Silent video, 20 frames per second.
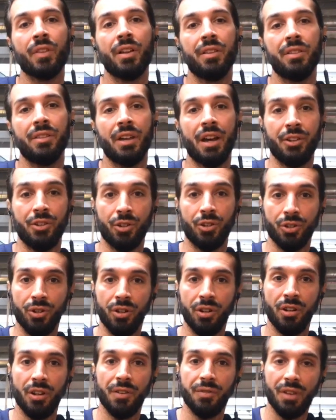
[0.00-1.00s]
that you're good
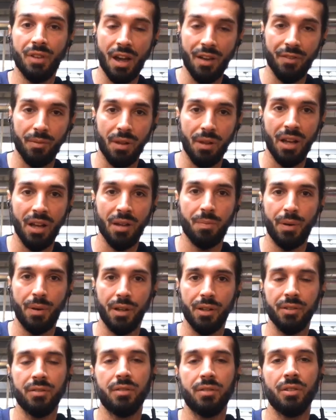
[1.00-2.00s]
enough to have the black
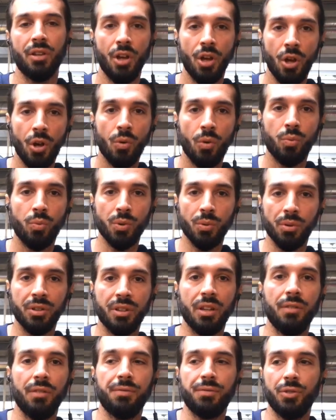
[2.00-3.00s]
belt. We will
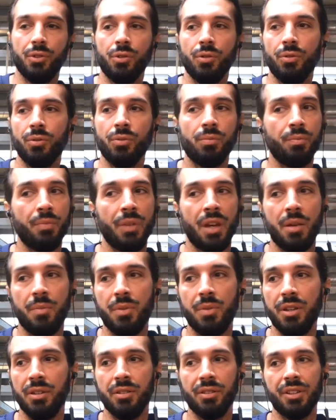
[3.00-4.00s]
give you
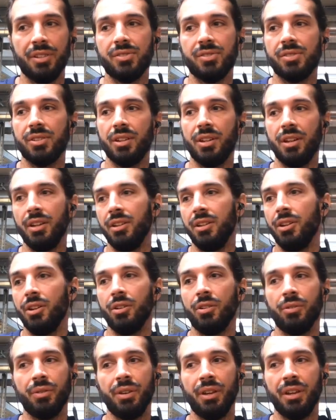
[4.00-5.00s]
maybe, let's say, you
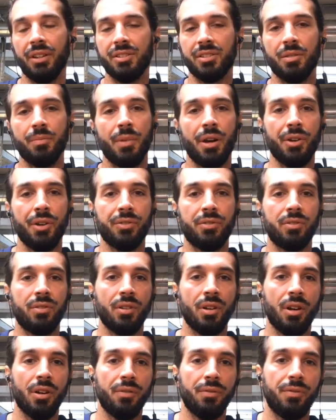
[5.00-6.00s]
know, X amount
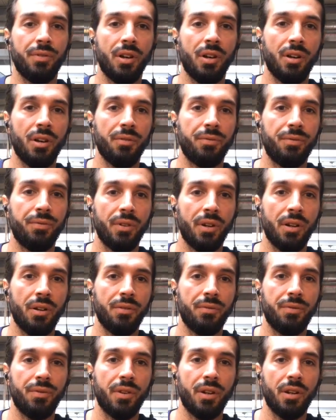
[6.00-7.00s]
of
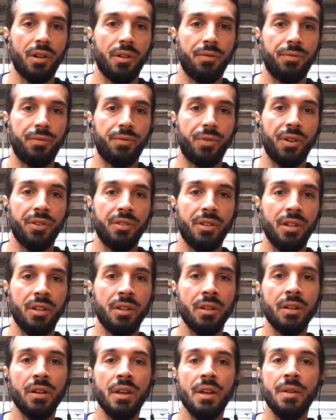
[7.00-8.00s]

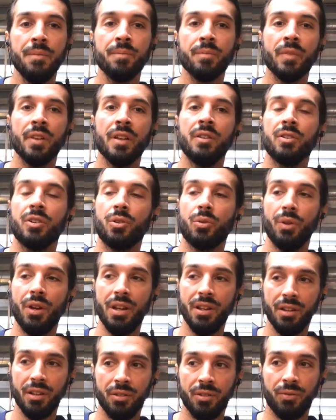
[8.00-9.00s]
funding,
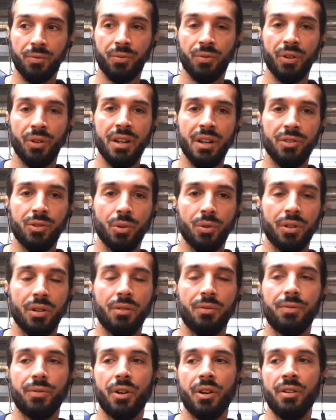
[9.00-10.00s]
create a token
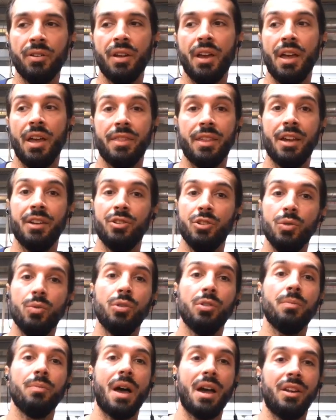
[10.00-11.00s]
fund, and then you
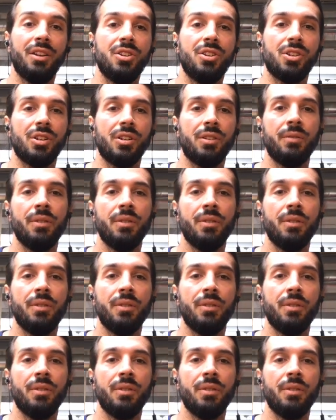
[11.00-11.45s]
will manage it.